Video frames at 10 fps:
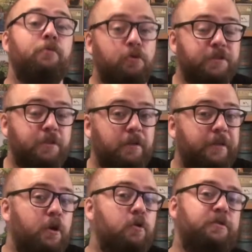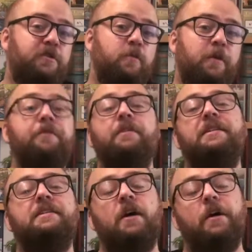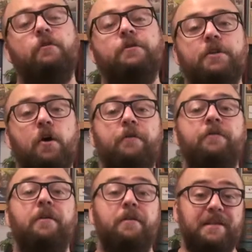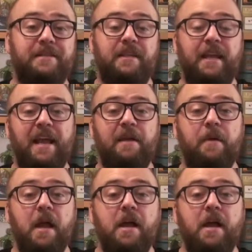personally know some of the designers of this game.